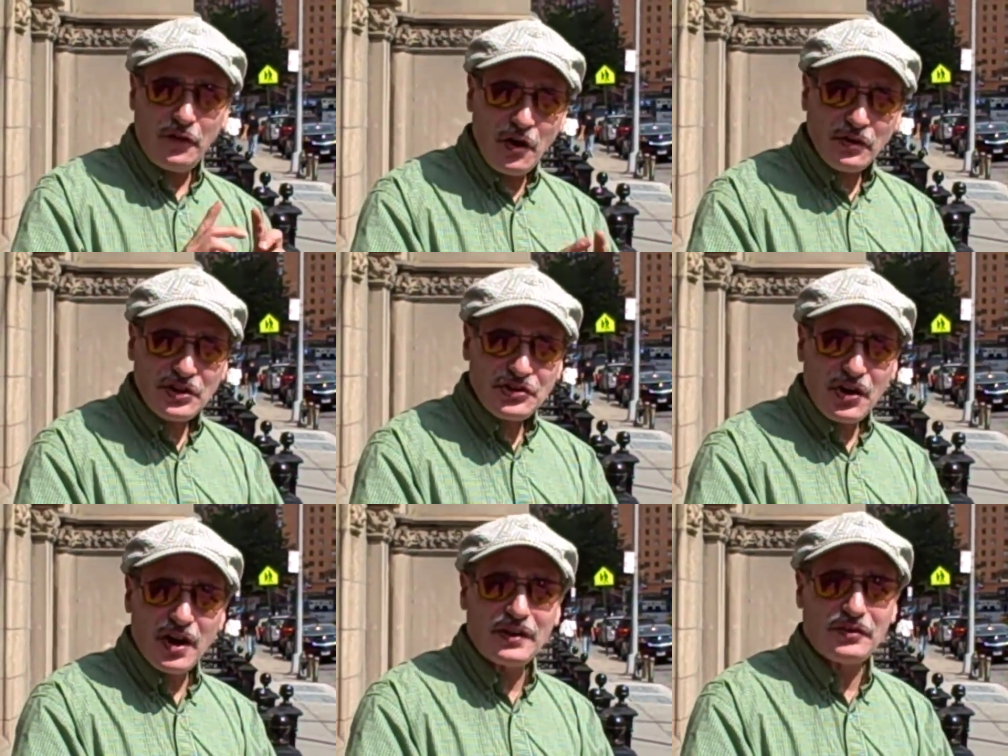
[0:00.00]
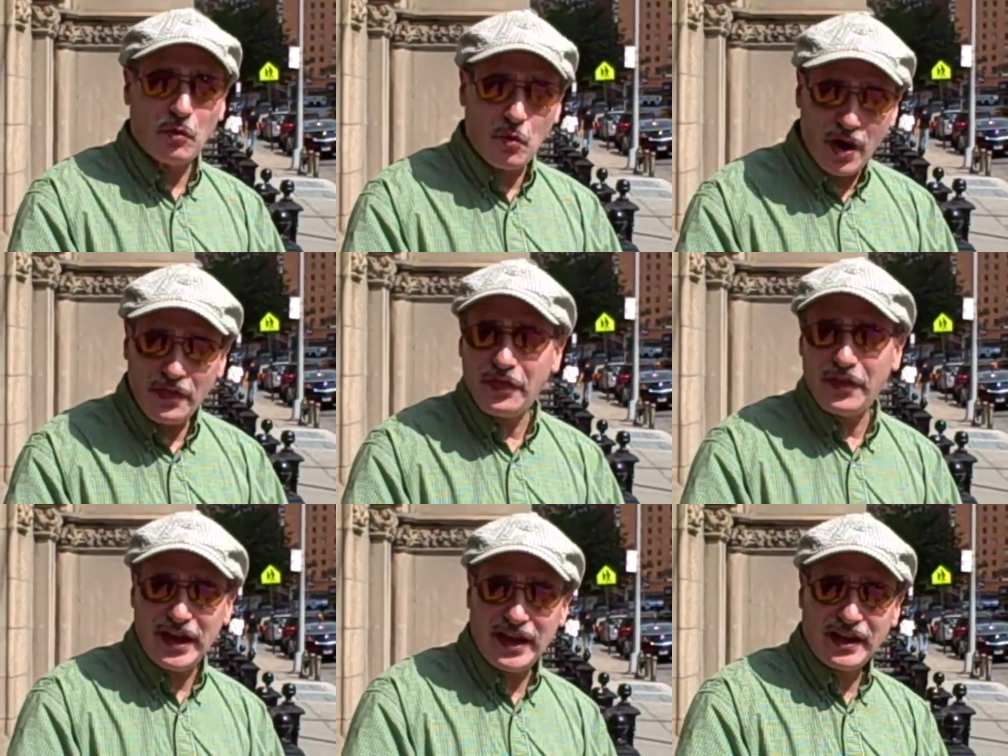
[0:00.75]
focus on the one
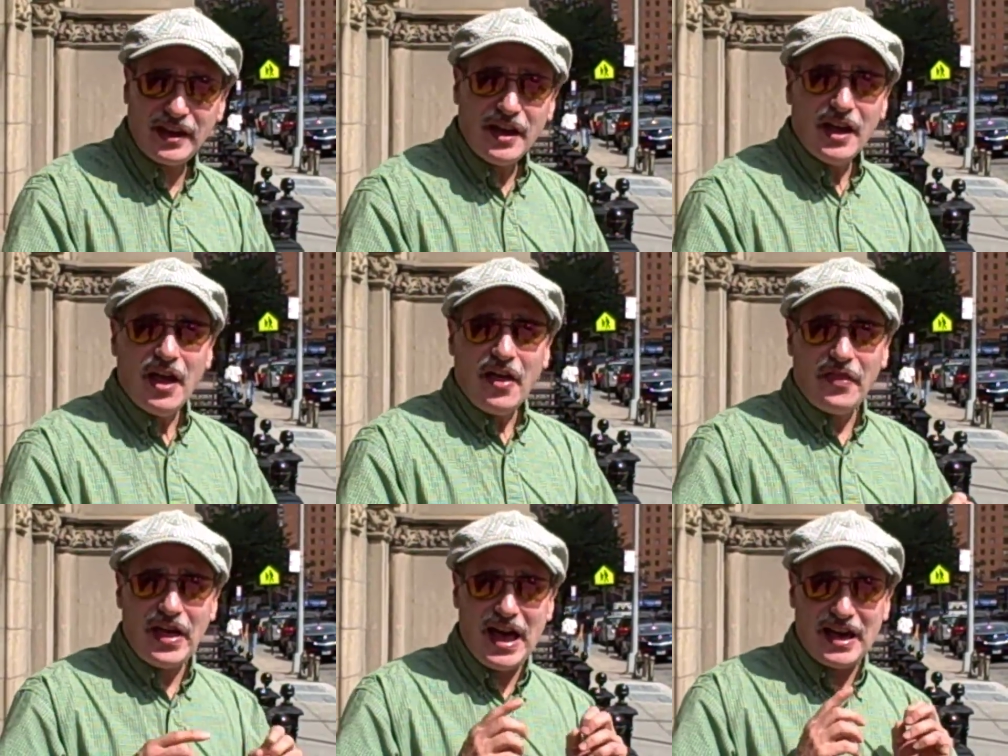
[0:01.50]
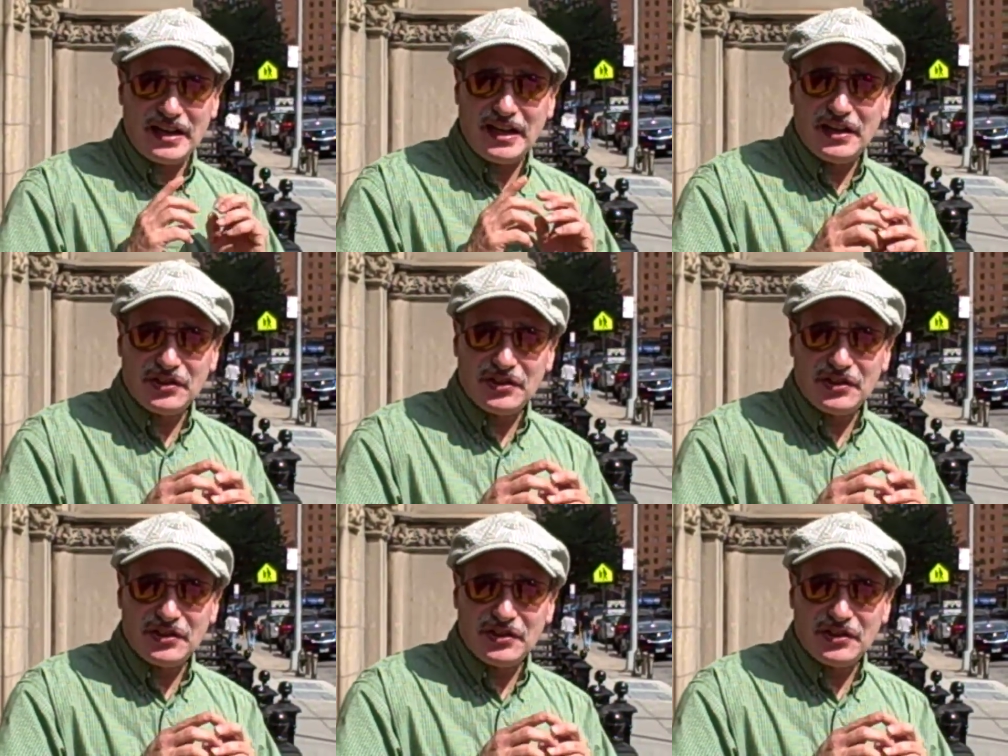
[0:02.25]
thing that